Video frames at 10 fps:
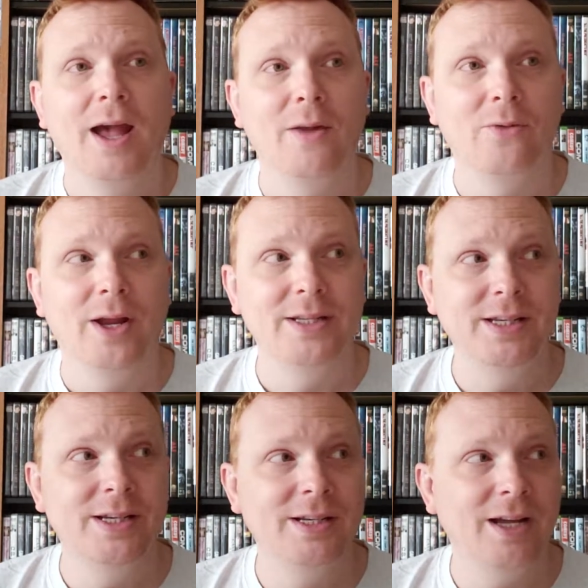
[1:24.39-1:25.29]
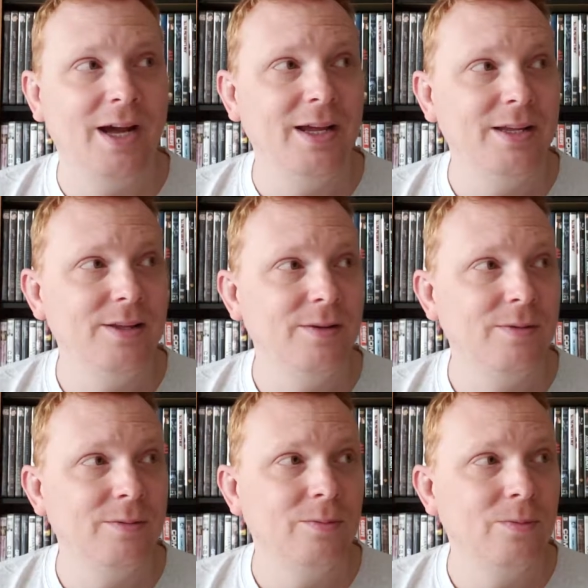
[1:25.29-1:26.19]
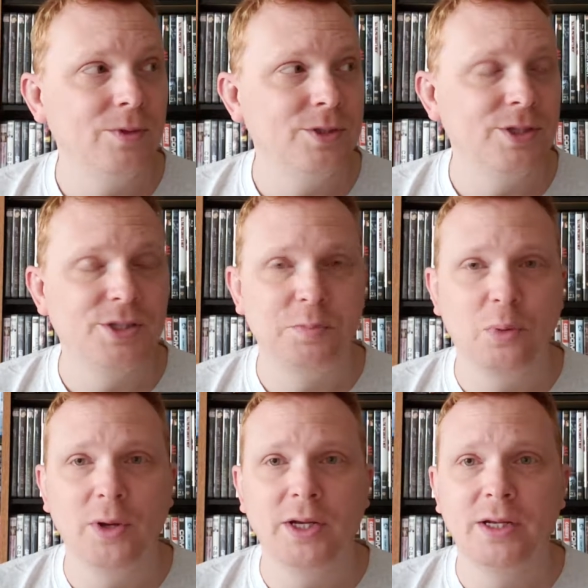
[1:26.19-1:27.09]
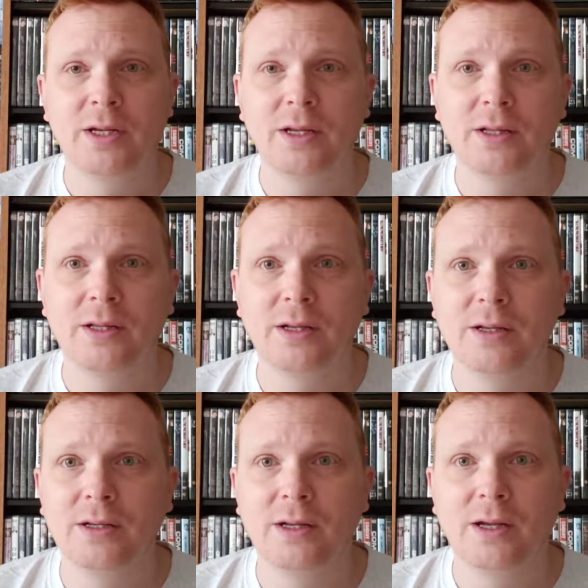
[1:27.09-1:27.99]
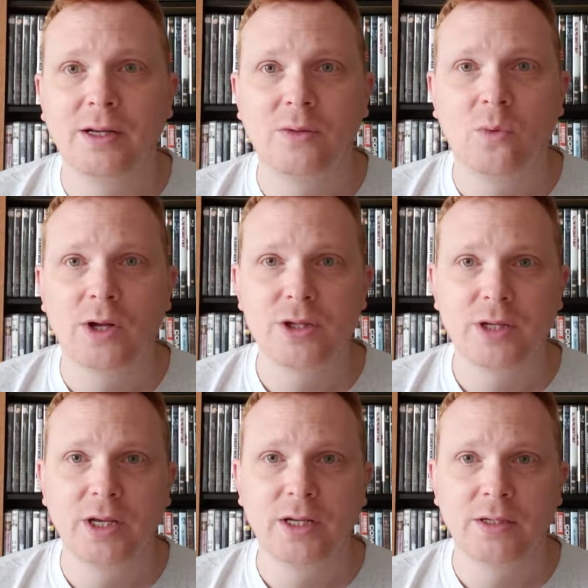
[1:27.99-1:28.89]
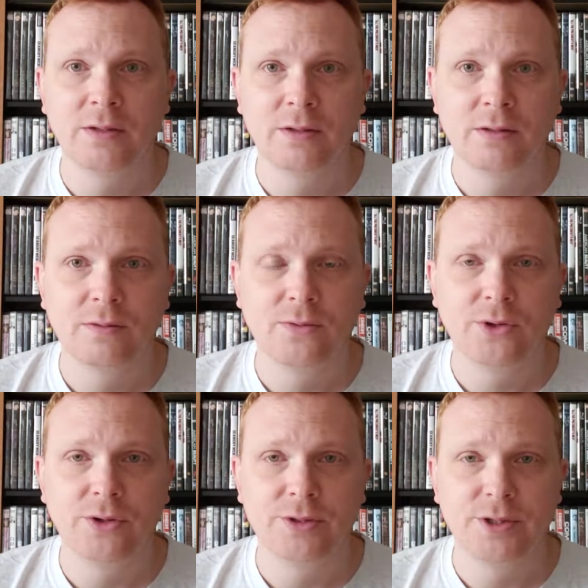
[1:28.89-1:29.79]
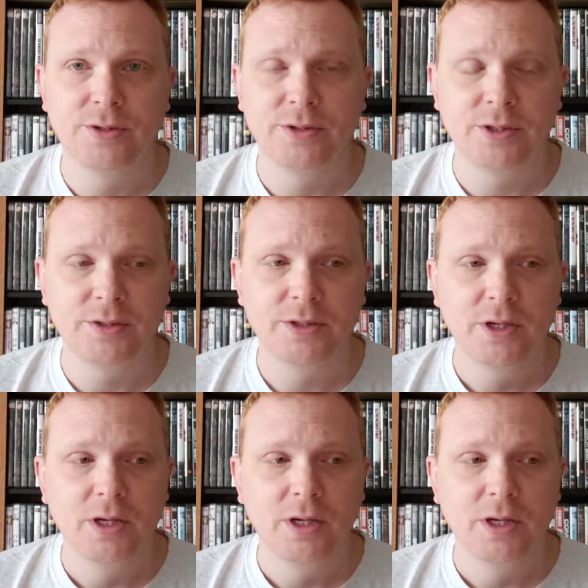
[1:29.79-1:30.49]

And when I did, I was disappointed, and then I didn't watch it again for years and years and years.